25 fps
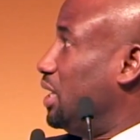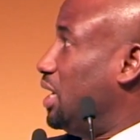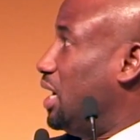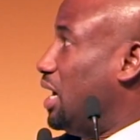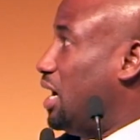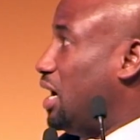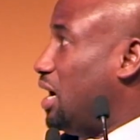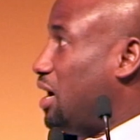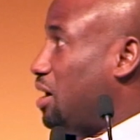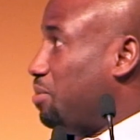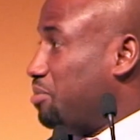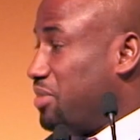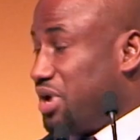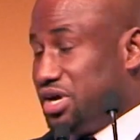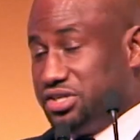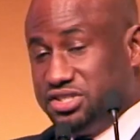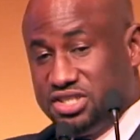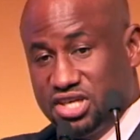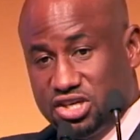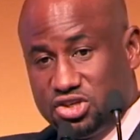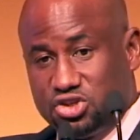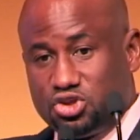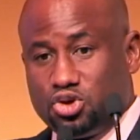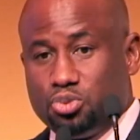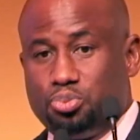And
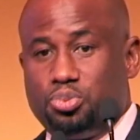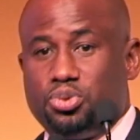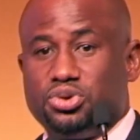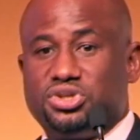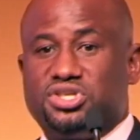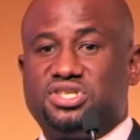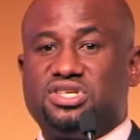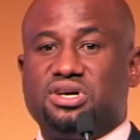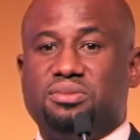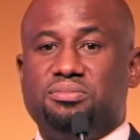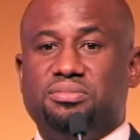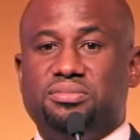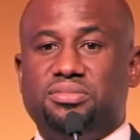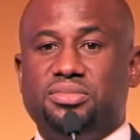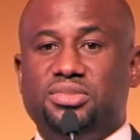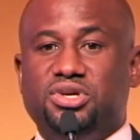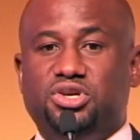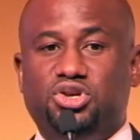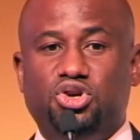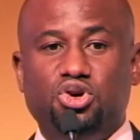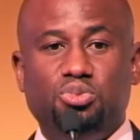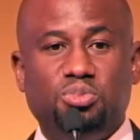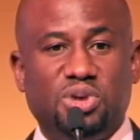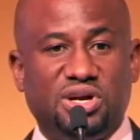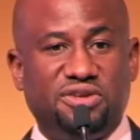just to put some
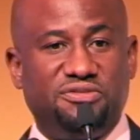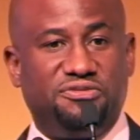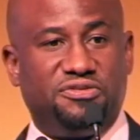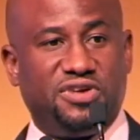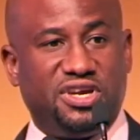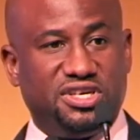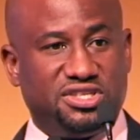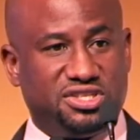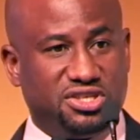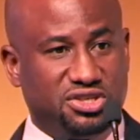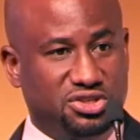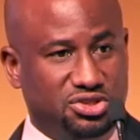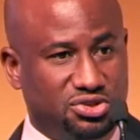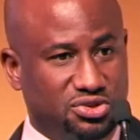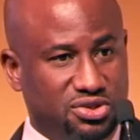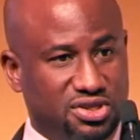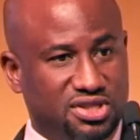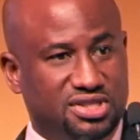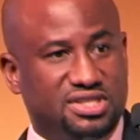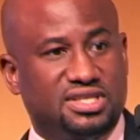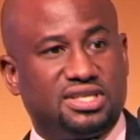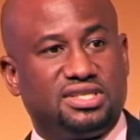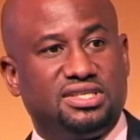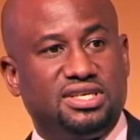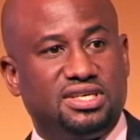human faces to the
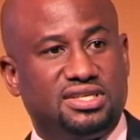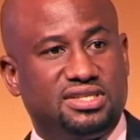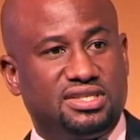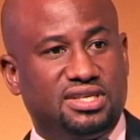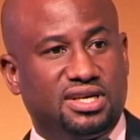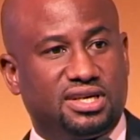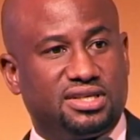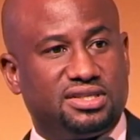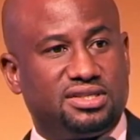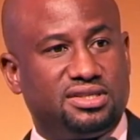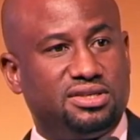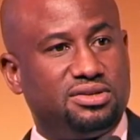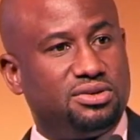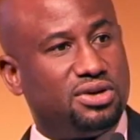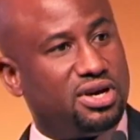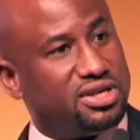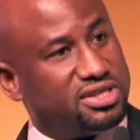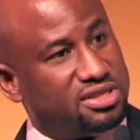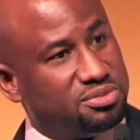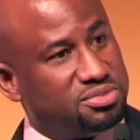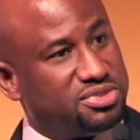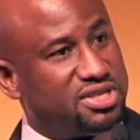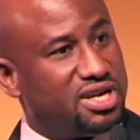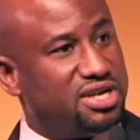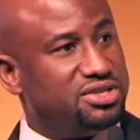statistics,
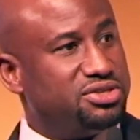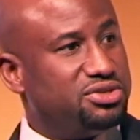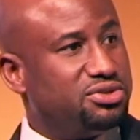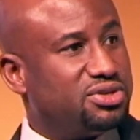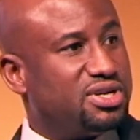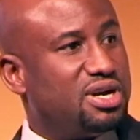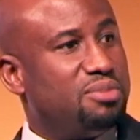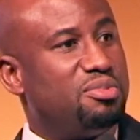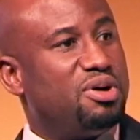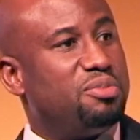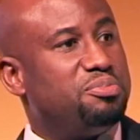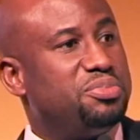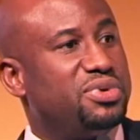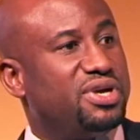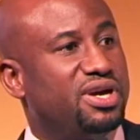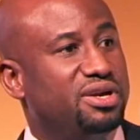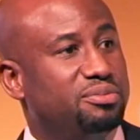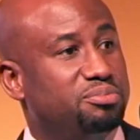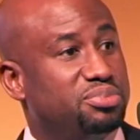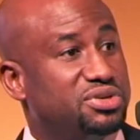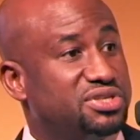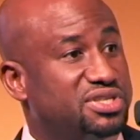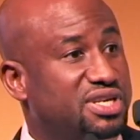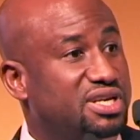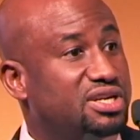sometimes you come up here
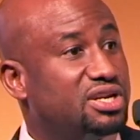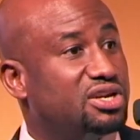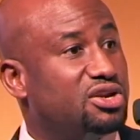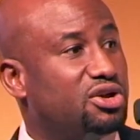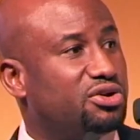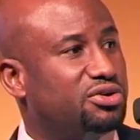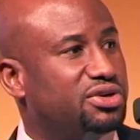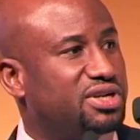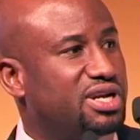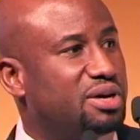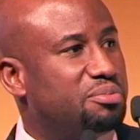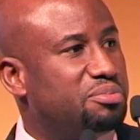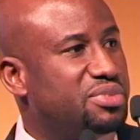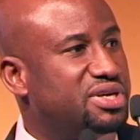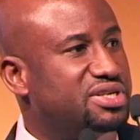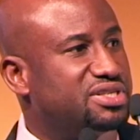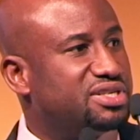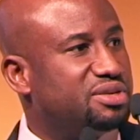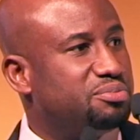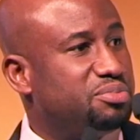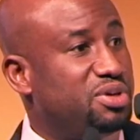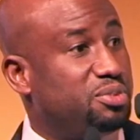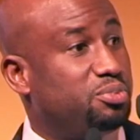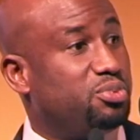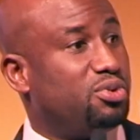and present a lot of numbers
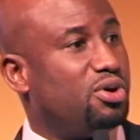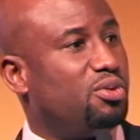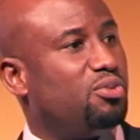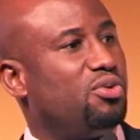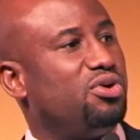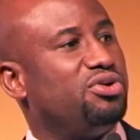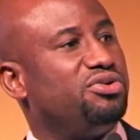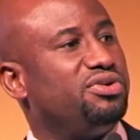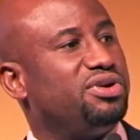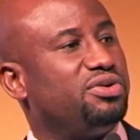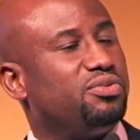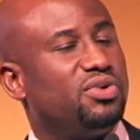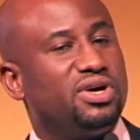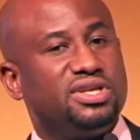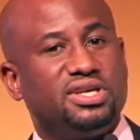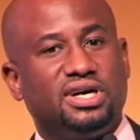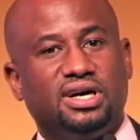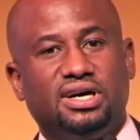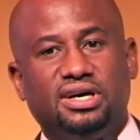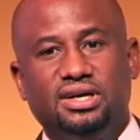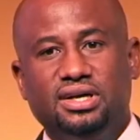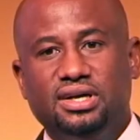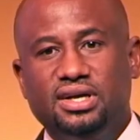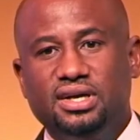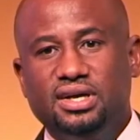and people are wondering
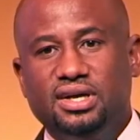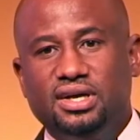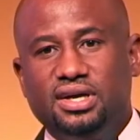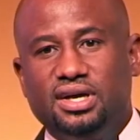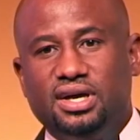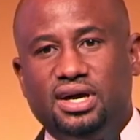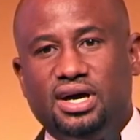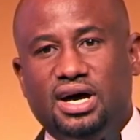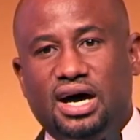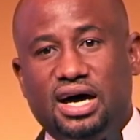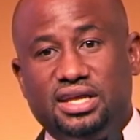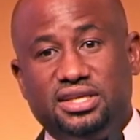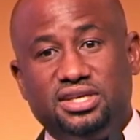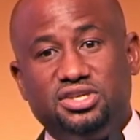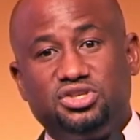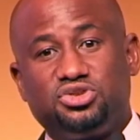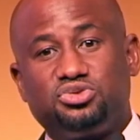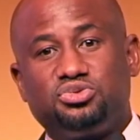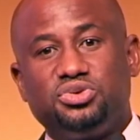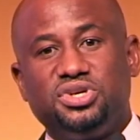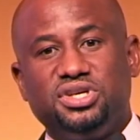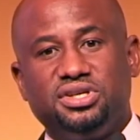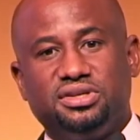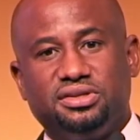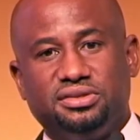whether, are these
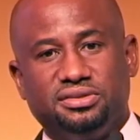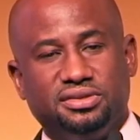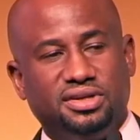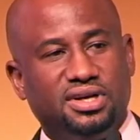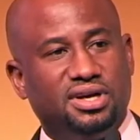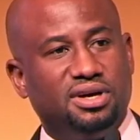real?